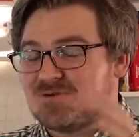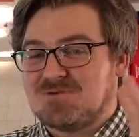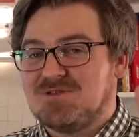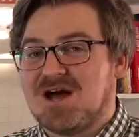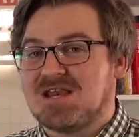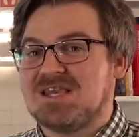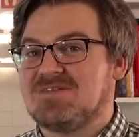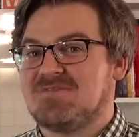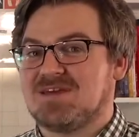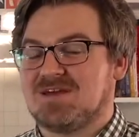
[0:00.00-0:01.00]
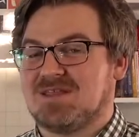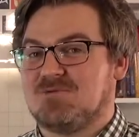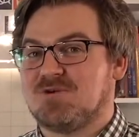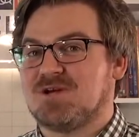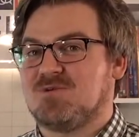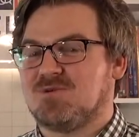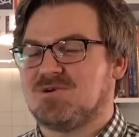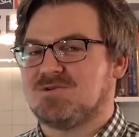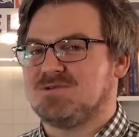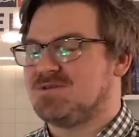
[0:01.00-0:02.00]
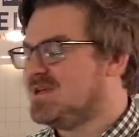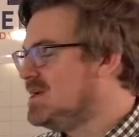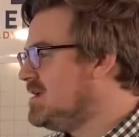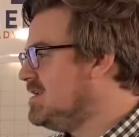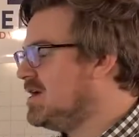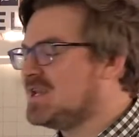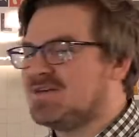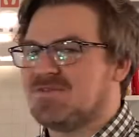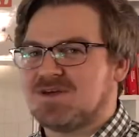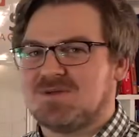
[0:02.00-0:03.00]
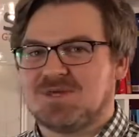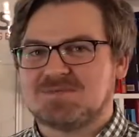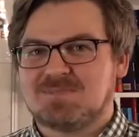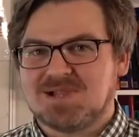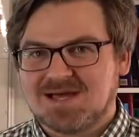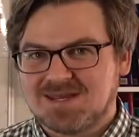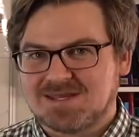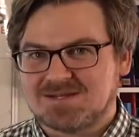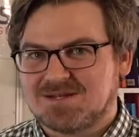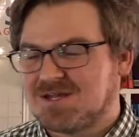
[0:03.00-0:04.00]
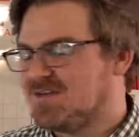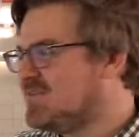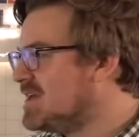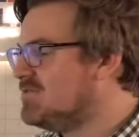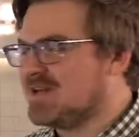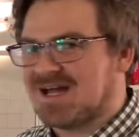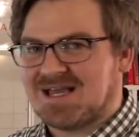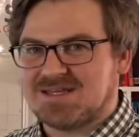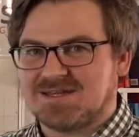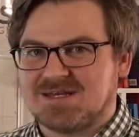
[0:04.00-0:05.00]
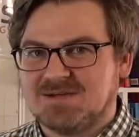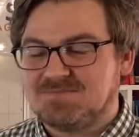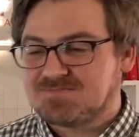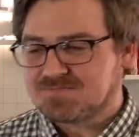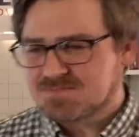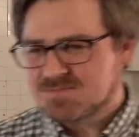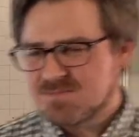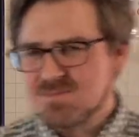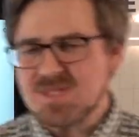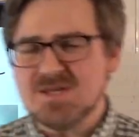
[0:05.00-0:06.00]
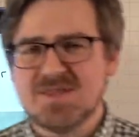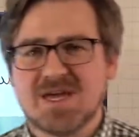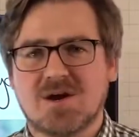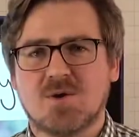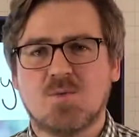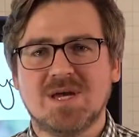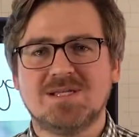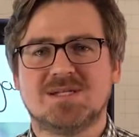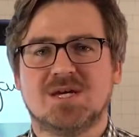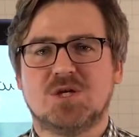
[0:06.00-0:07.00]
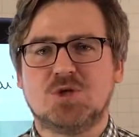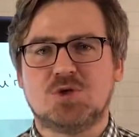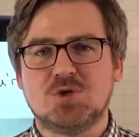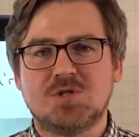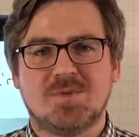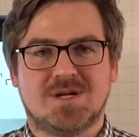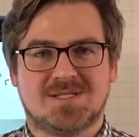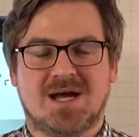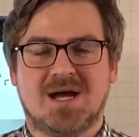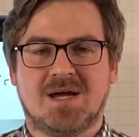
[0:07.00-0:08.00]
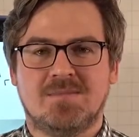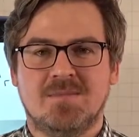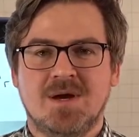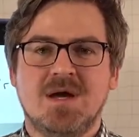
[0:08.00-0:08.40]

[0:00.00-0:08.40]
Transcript: not living in the real world, not living on this planet, not living in reality, they are wasting a huge amount of time